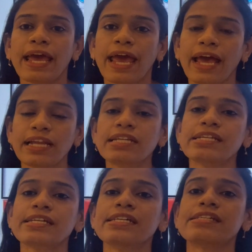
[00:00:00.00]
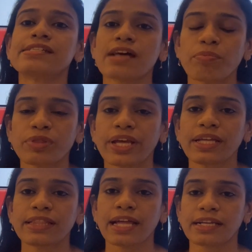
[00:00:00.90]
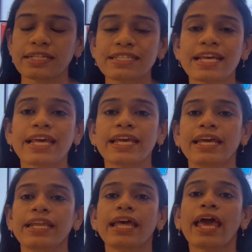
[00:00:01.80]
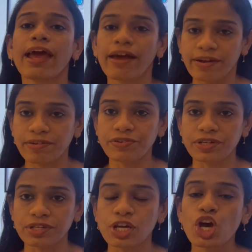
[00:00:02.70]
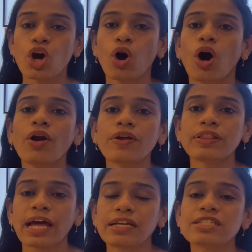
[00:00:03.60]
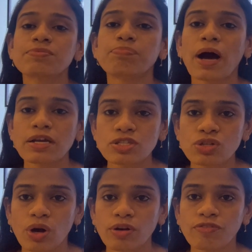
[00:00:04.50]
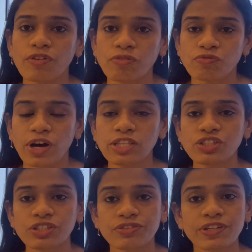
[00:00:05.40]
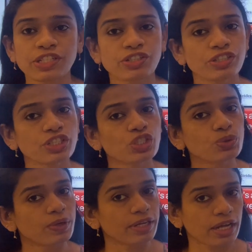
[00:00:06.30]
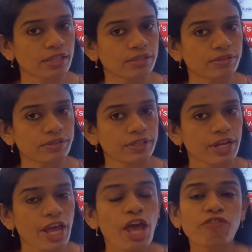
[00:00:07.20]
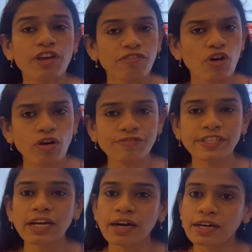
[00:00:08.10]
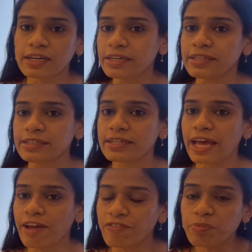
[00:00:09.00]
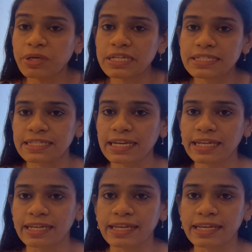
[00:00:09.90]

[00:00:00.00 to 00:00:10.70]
heredity is something that is inherited or that is passed on from one generation to another. We have often heard everybody telling